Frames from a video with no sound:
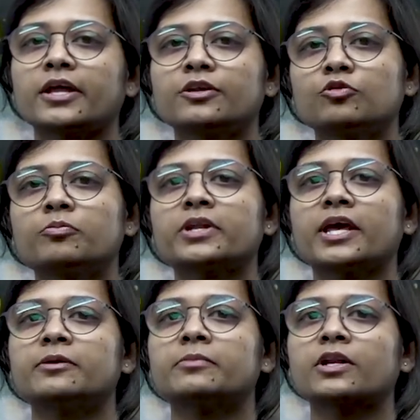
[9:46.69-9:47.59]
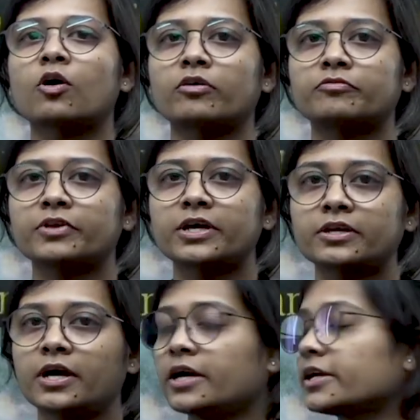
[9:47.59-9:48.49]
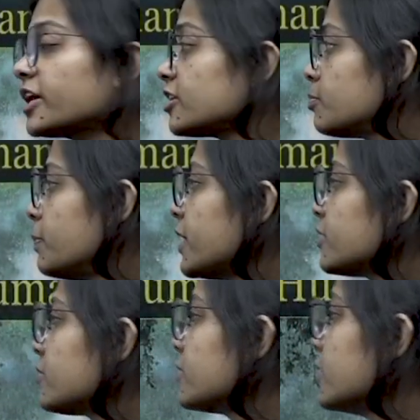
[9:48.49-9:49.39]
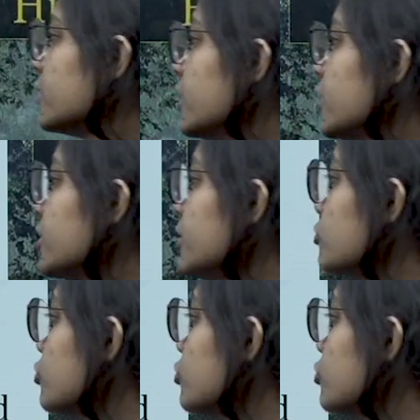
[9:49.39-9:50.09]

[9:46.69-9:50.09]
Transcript: and human animal conflict takes place. Then